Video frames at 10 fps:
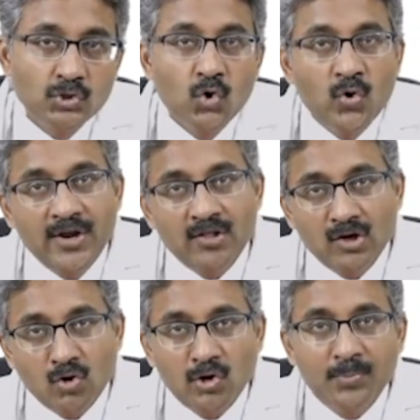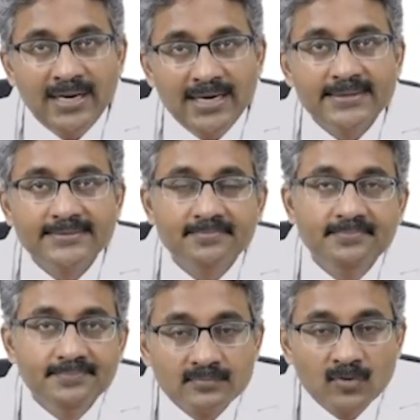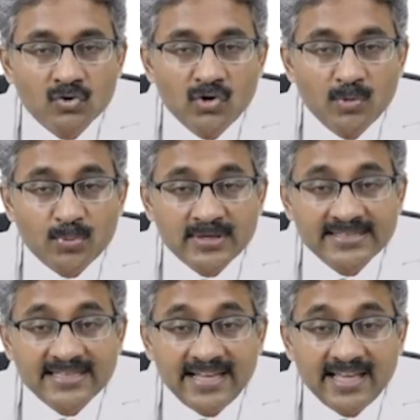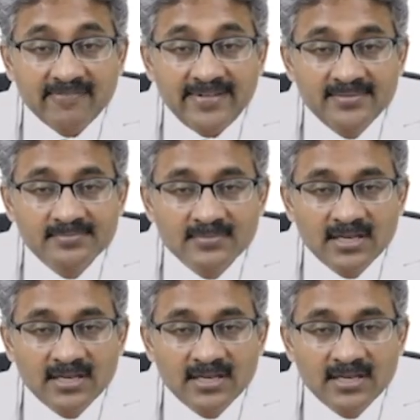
go into the normal lung. So you have to protect the airway.